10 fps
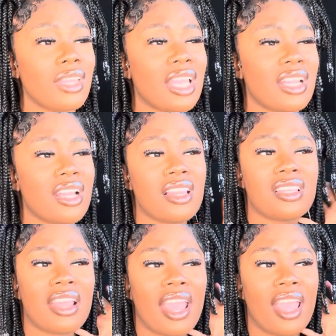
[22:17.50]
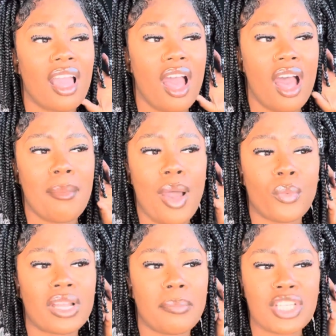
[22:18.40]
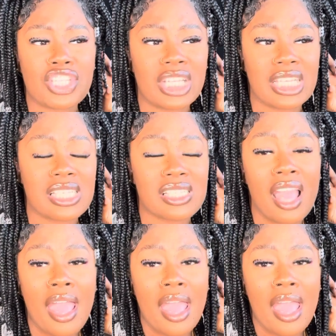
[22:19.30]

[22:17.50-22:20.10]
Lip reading: And another thing I want to mention is